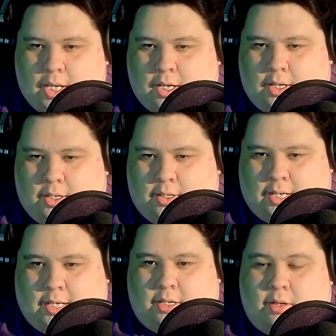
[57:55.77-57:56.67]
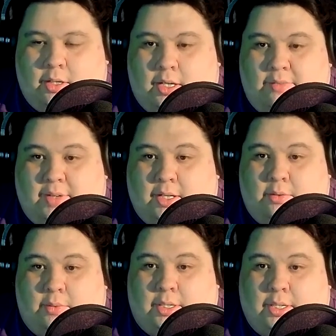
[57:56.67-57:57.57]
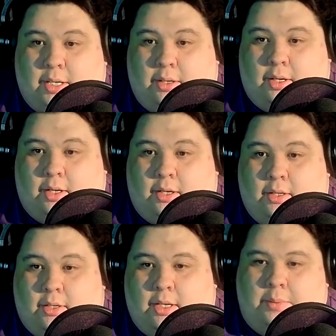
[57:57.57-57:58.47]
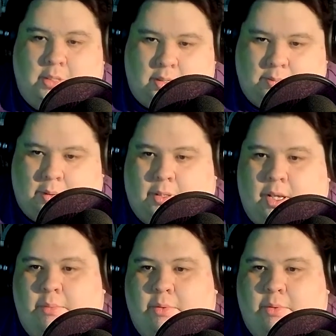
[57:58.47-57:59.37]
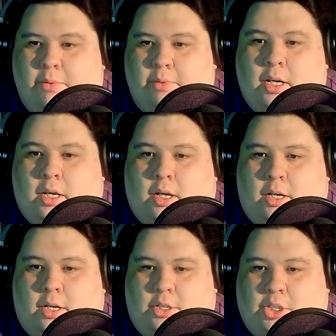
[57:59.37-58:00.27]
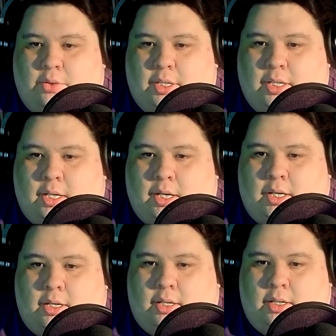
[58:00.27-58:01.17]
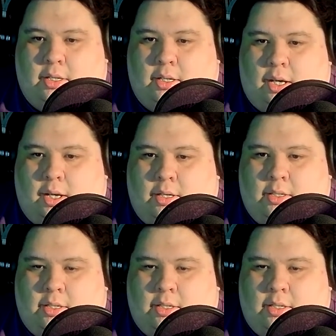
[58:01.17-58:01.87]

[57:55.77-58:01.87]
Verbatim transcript: Uh, at an online event with uh, the Hamilton Public Library, uh, Shuri uh, uh,